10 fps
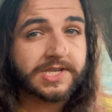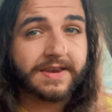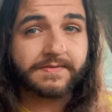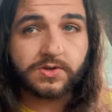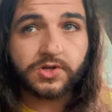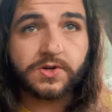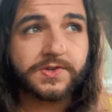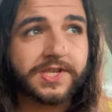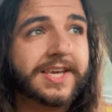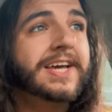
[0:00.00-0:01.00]
state of New
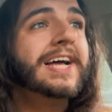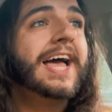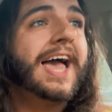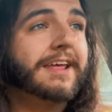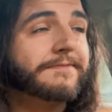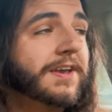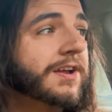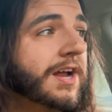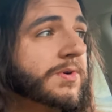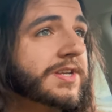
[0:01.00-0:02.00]
Jersey, and I
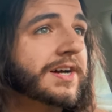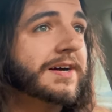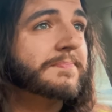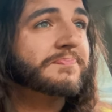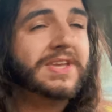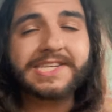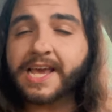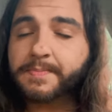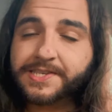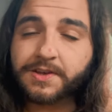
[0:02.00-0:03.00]
figured I would
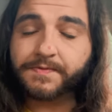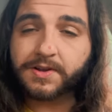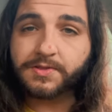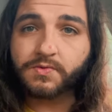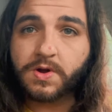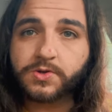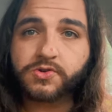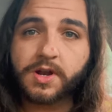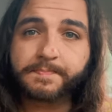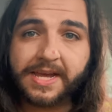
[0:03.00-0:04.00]
take myself on a little road
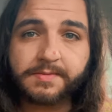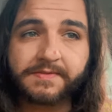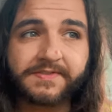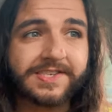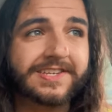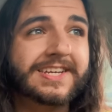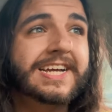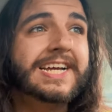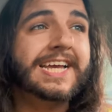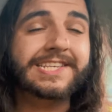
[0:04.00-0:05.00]
trip, pay them a visit,
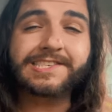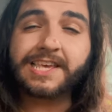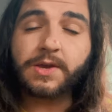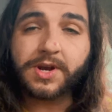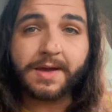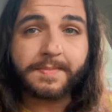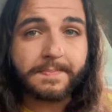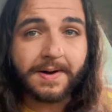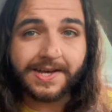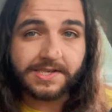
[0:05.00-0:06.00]
and see what I may
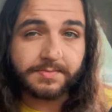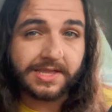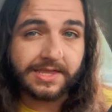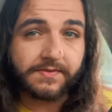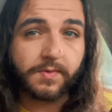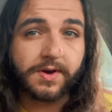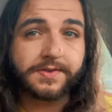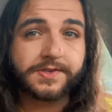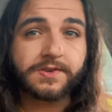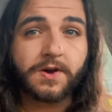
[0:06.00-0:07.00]
possibly leave with.
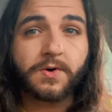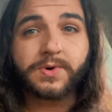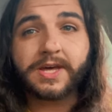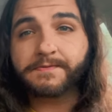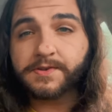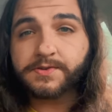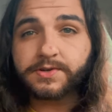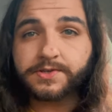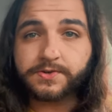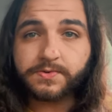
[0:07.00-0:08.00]
So without further
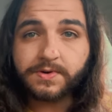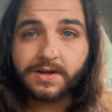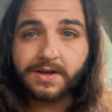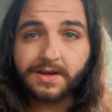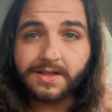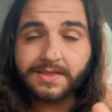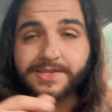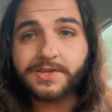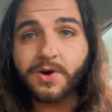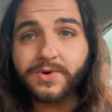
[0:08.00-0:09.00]
ado,
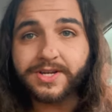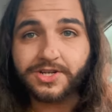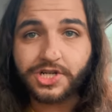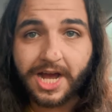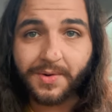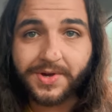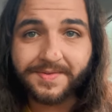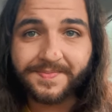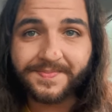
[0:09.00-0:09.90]
let's go in, shall we?